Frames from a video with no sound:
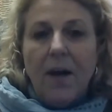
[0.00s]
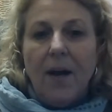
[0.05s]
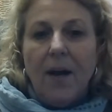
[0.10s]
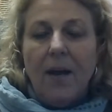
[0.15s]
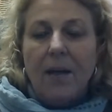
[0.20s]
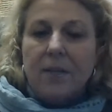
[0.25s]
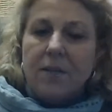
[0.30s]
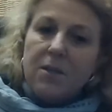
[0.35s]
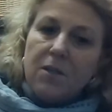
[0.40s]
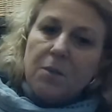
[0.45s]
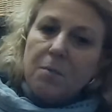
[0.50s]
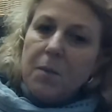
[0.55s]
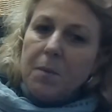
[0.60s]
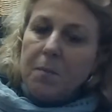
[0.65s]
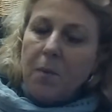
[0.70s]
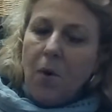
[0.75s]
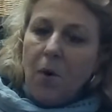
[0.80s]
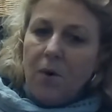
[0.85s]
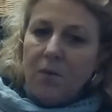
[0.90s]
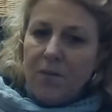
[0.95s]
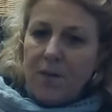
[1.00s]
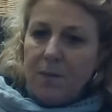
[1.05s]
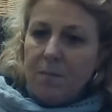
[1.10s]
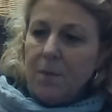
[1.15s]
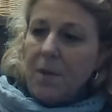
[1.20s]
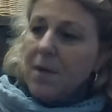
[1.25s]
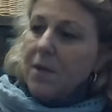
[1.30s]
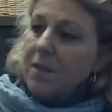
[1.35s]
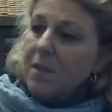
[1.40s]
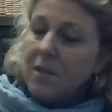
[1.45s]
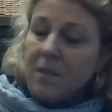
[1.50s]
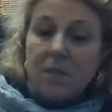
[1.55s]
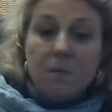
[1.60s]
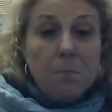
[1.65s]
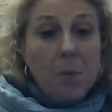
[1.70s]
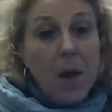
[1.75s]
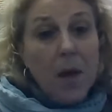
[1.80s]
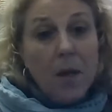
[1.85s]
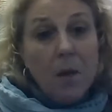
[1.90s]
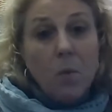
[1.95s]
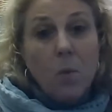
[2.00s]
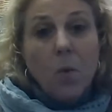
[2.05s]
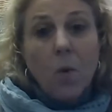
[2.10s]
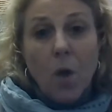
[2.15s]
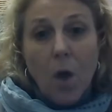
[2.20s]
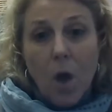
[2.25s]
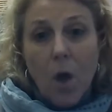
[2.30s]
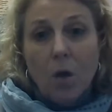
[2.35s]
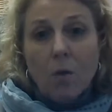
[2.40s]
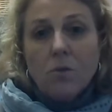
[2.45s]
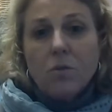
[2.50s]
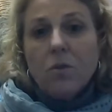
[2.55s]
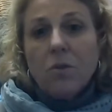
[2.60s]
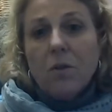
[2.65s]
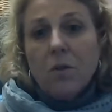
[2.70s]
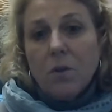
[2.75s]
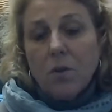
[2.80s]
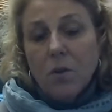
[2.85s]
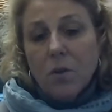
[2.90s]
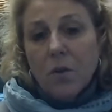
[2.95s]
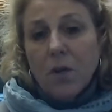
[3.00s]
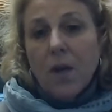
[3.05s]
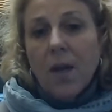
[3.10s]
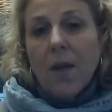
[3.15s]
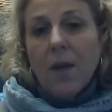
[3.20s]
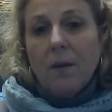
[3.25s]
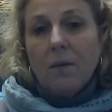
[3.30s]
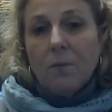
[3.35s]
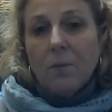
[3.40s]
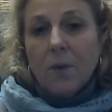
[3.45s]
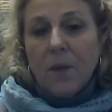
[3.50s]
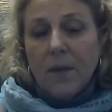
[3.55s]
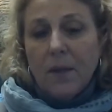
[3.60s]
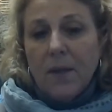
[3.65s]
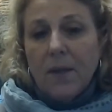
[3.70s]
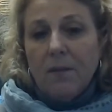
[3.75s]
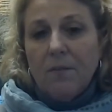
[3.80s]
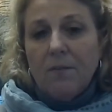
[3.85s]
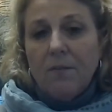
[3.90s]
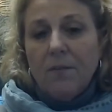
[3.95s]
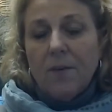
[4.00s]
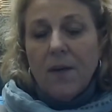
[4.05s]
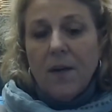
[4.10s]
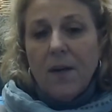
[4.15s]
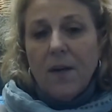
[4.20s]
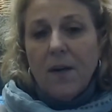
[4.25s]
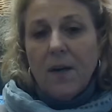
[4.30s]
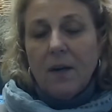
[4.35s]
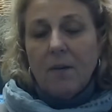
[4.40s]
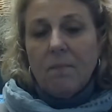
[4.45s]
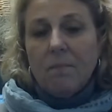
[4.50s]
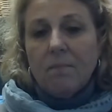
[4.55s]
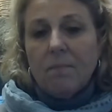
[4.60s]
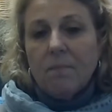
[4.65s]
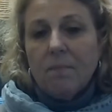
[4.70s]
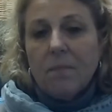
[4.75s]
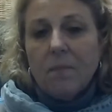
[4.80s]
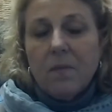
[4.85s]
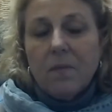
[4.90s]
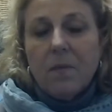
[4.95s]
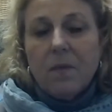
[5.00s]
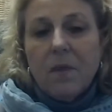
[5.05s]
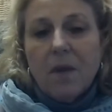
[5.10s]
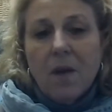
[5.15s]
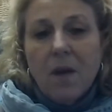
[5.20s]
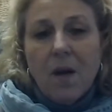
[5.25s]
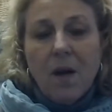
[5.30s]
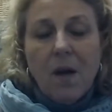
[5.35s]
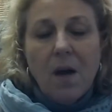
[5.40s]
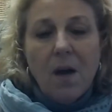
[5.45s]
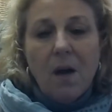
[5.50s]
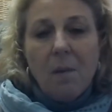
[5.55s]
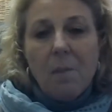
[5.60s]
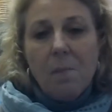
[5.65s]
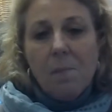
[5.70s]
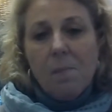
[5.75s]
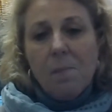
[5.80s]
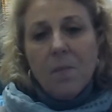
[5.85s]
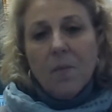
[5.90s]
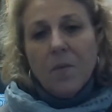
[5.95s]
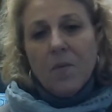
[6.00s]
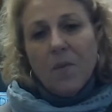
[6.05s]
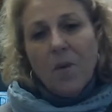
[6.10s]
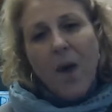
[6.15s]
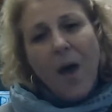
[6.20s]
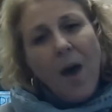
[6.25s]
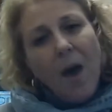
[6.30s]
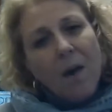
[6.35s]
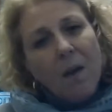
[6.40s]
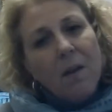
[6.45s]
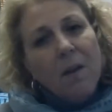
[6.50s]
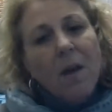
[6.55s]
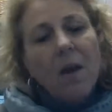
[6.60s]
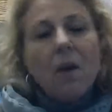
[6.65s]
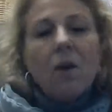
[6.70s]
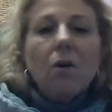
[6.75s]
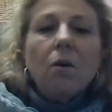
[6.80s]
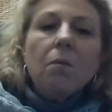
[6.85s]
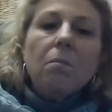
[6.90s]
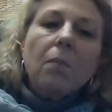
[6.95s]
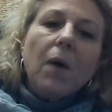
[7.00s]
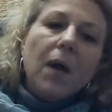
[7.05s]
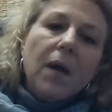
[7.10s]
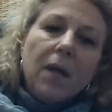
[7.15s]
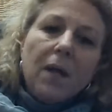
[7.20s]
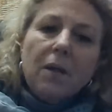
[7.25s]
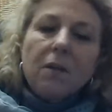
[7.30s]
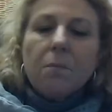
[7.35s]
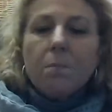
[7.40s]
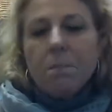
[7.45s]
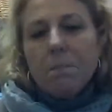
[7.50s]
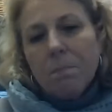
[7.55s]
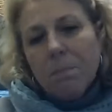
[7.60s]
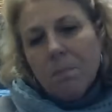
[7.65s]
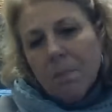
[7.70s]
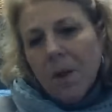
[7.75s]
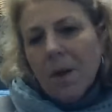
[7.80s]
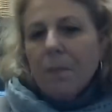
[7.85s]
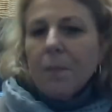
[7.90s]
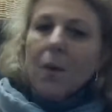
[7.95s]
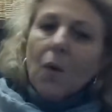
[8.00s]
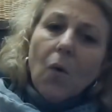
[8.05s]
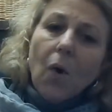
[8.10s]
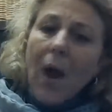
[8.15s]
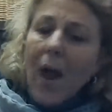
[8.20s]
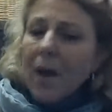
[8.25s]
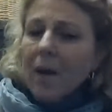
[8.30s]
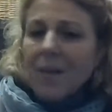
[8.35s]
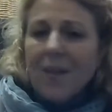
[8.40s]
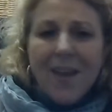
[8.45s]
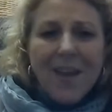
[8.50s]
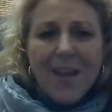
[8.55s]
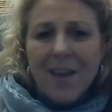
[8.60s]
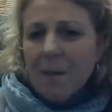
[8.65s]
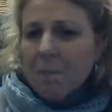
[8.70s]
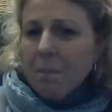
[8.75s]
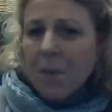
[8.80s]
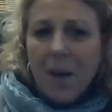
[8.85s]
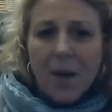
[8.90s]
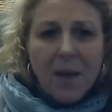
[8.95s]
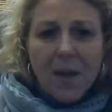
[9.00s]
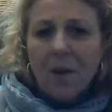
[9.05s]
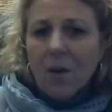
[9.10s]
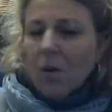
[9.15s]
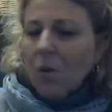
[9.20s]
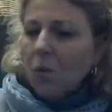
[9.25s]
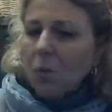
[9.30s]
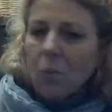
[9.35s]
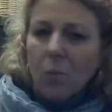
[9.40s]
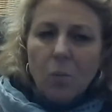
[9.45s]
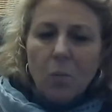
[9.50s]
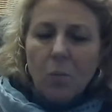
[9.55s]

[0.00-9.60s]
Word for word: and still be part of it because this money will go to the hurricane relief. Um, um, so how do they earn money to, I mean, or how do they get money or,